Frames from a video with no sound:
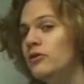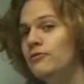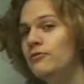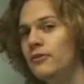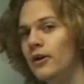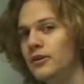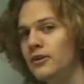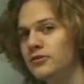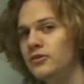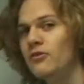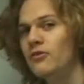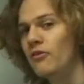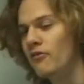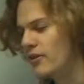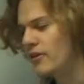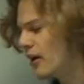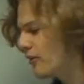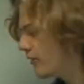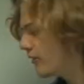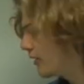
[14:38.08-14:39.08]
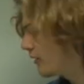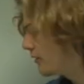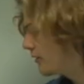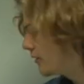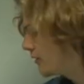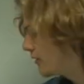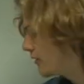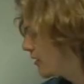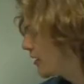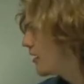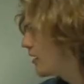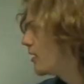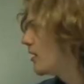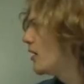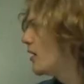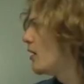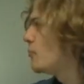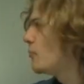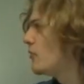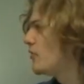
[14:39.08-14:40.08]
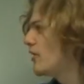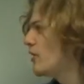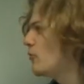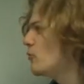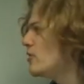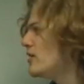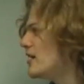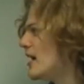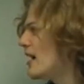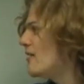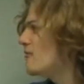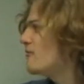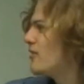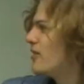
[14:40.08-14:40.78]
faster than the other. But then we have